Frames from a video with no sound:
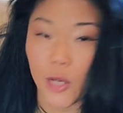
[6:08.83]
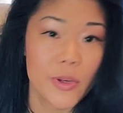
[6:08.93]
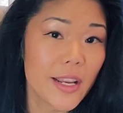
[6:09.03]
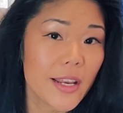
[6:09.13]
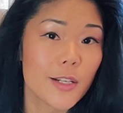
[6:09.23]

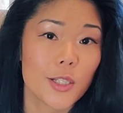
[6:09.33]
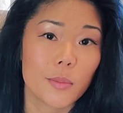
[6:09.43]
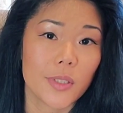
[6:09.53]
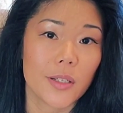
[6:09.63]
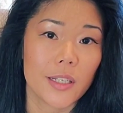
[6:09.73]
went ahead and
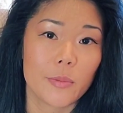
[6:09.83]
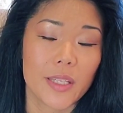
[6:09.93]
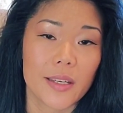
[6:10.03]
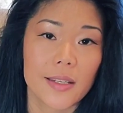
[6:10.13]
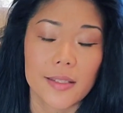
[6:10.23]
jumped on it
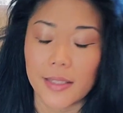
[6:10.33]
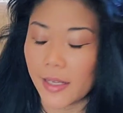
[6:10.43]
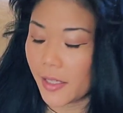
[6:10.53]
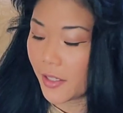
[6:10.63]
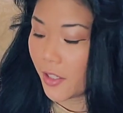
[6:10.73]
because I
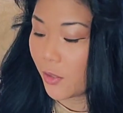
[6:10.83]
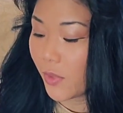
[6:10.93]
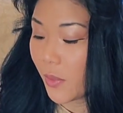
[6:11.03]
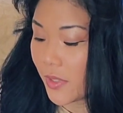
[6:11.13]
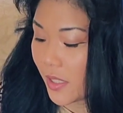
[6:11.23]
didn't know
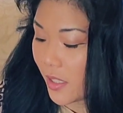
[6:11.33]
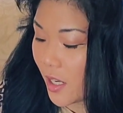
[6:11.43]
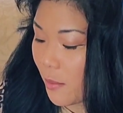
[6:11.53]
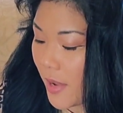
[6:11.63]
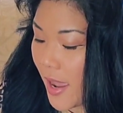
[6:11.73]
when it was going to
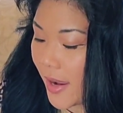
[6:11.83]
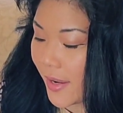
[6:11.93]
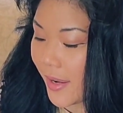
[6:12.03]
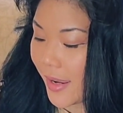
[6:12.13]
come back,